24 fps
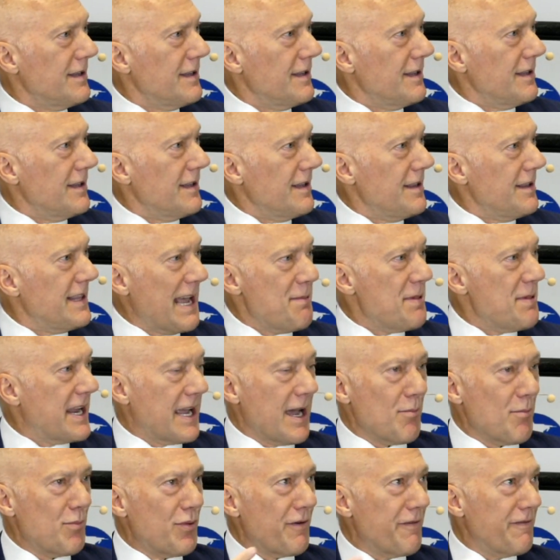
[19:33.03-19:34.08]
They become
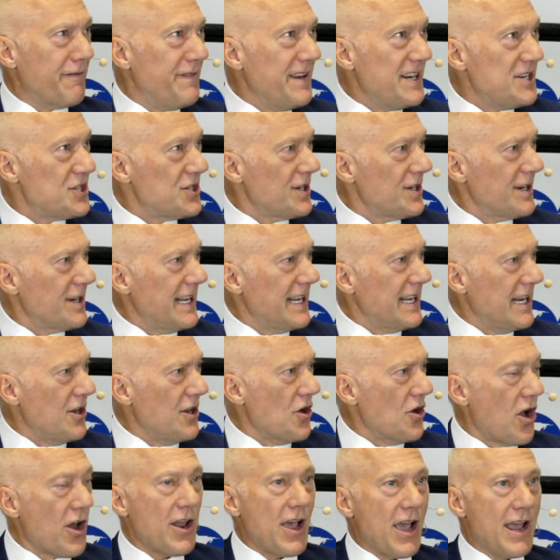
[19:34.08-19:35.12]
proficient in
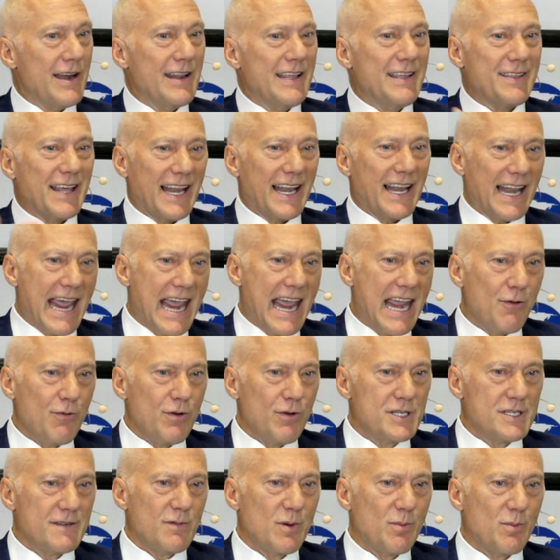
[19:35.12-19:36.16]
not only the language
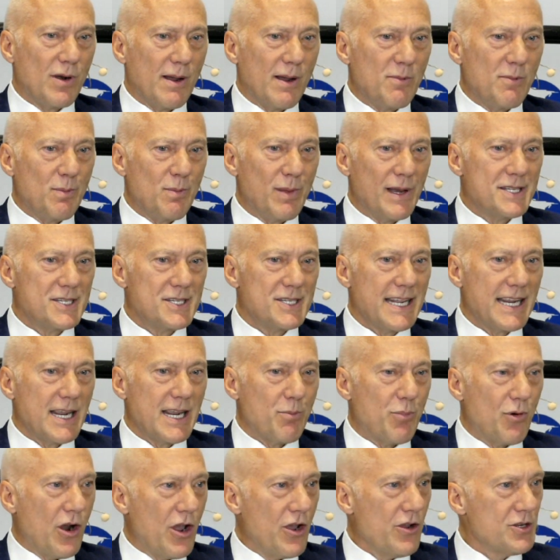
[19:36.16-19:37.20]
of a probabilistic
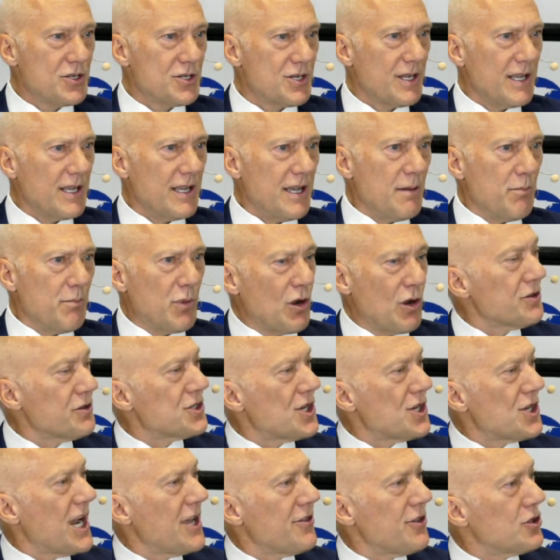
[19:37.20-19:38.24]
approach, but
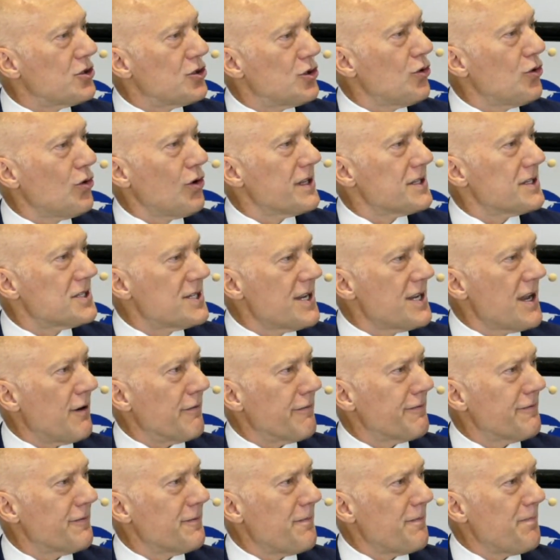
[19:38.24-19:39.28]
also the tool
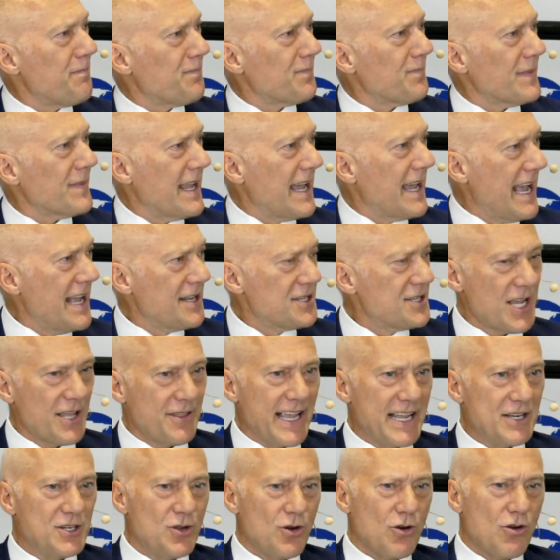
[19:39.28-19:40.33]
itself. And so they're
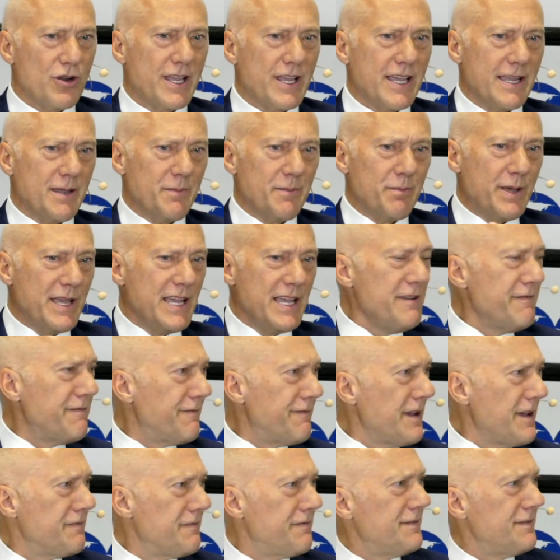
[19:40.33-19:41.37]
talking
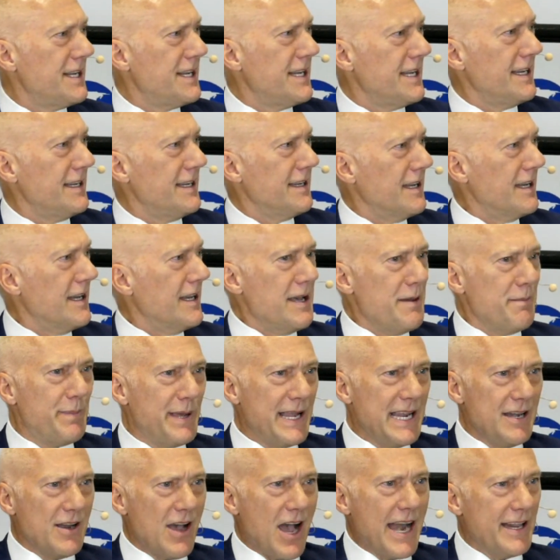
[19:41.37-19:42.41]
P50,
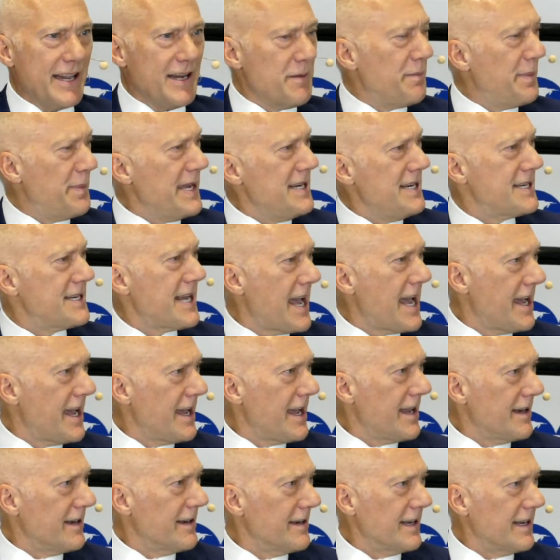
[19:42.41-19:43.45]
P90 to
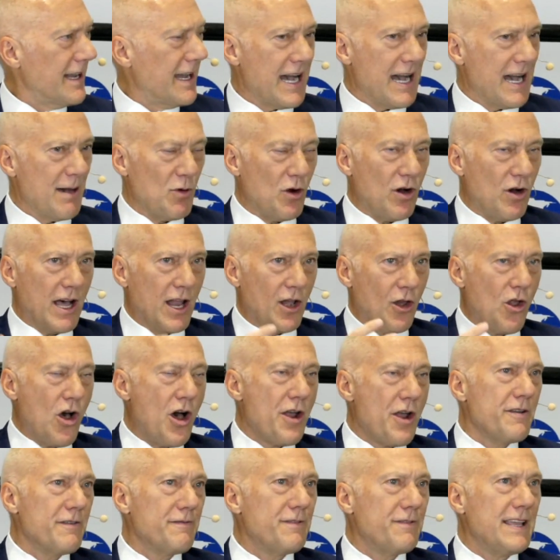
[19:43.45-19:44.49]
P10, a lot
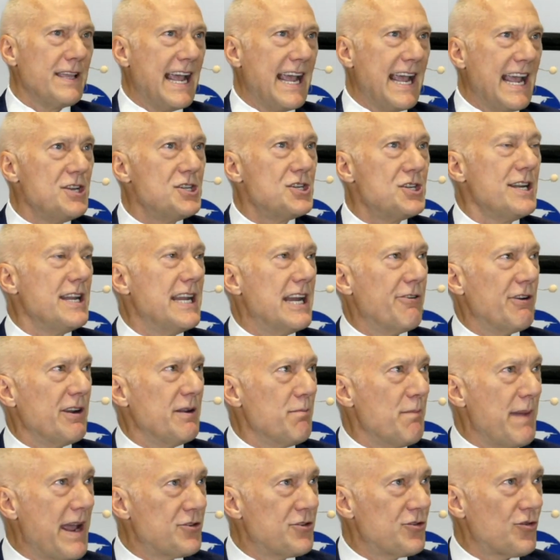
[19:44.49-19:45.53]
of the engineering
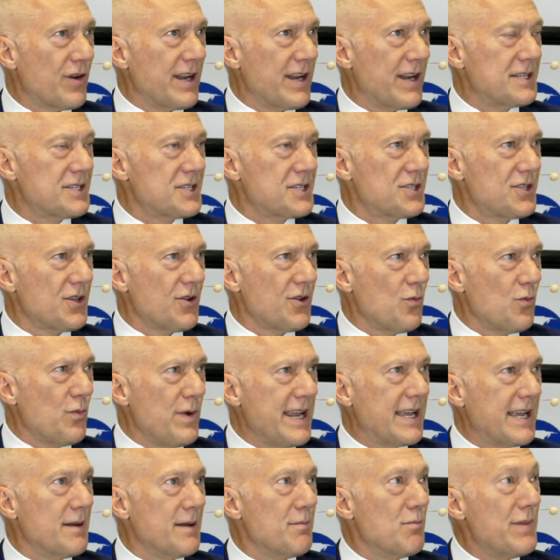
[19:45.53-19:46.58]
metrics that we
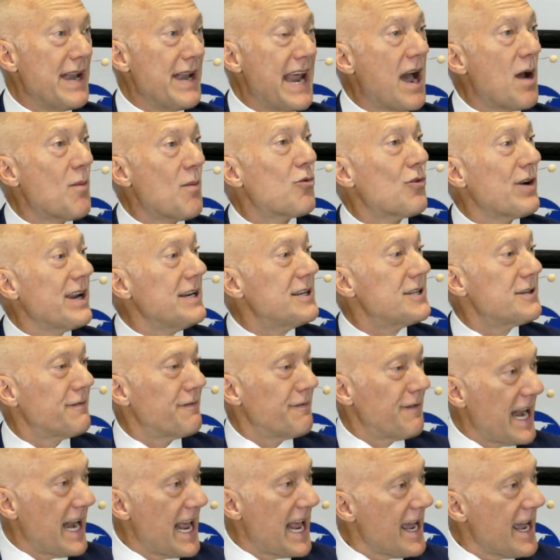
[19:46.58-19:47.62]
can now bring to
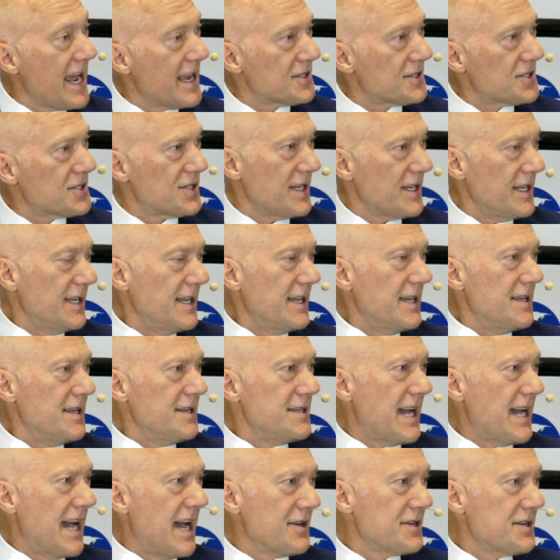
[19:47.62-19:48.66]
finance to
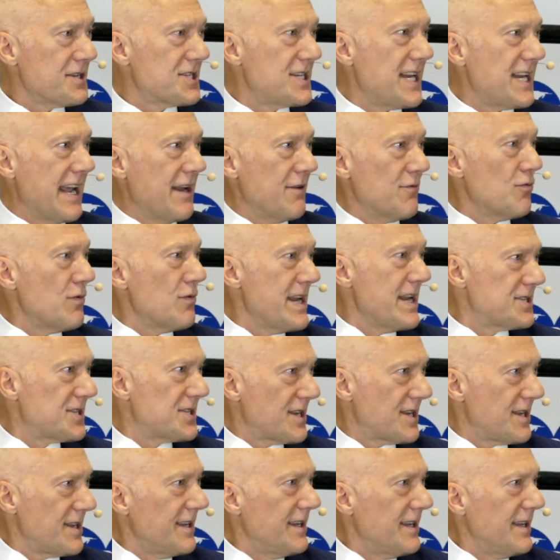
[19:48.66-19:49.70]
understand risk
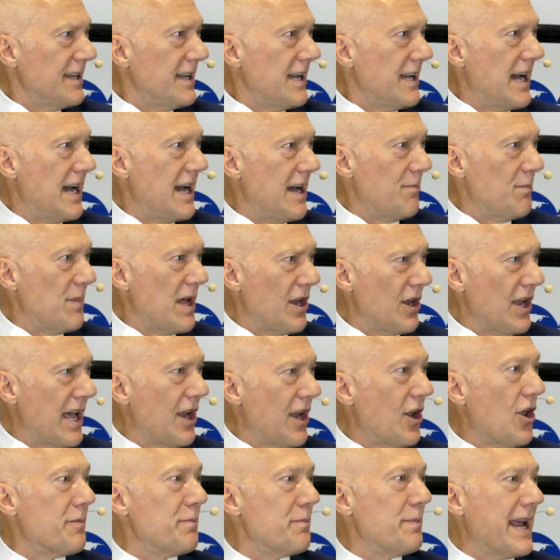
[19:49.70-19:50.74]
a
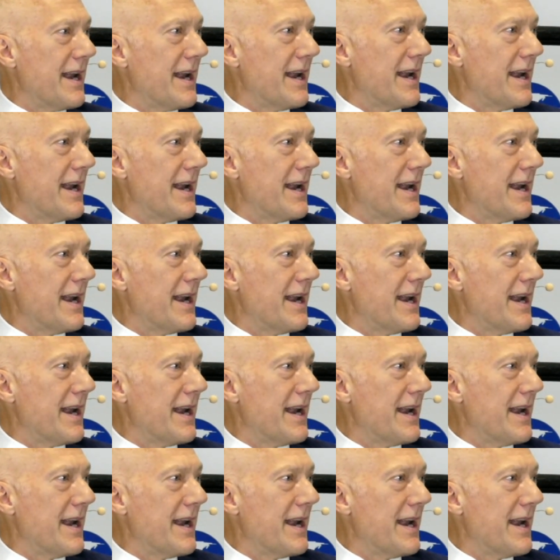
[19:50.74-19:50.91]
lot better.